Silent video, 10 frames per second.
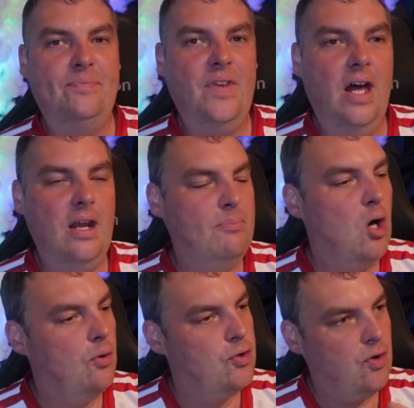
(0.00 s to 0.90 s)
and I'm
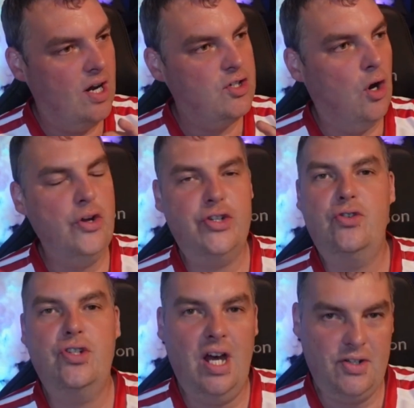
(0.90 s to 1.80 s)
not trying to
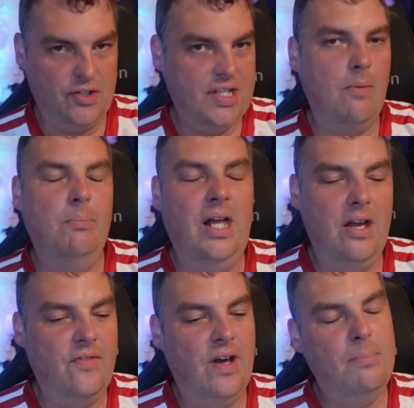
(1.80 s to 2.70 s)
ostracize or downplay
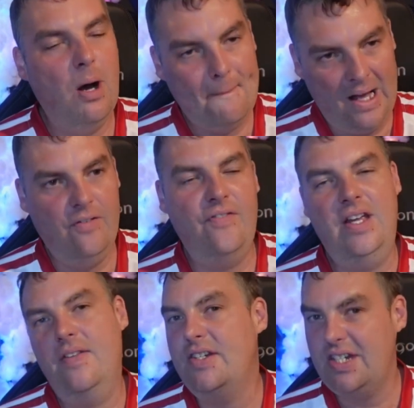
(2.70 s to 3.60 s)
of her, but a male
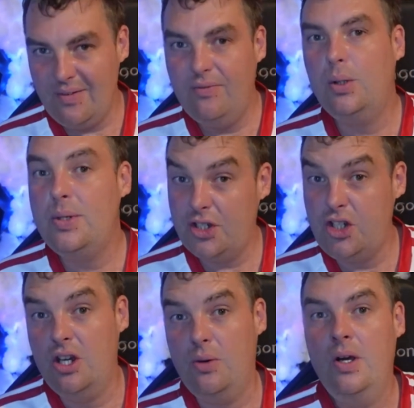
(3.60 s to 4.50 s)
figure that's influenced
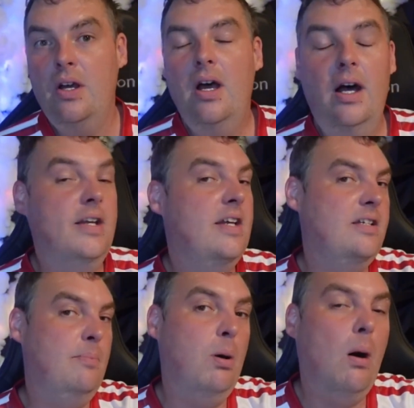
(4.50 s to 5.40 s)
you and has
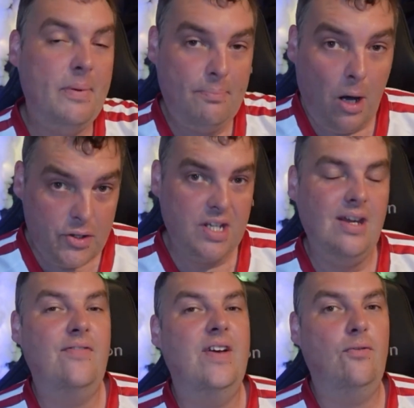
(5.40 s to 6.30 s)
a
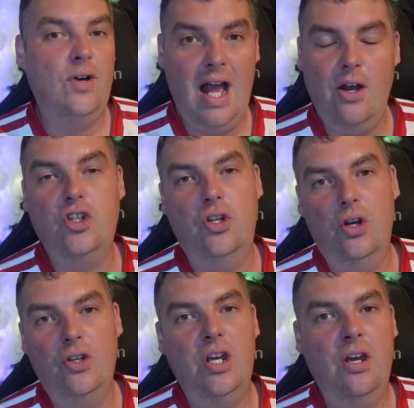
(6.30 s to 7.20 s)
positive reaction
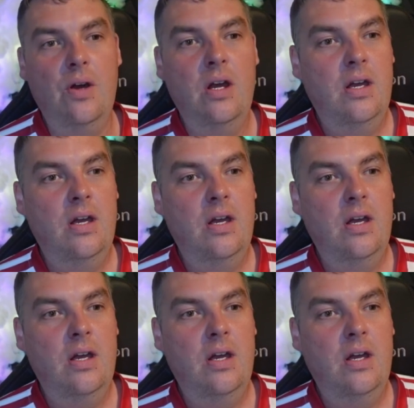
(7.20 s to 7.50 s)
on you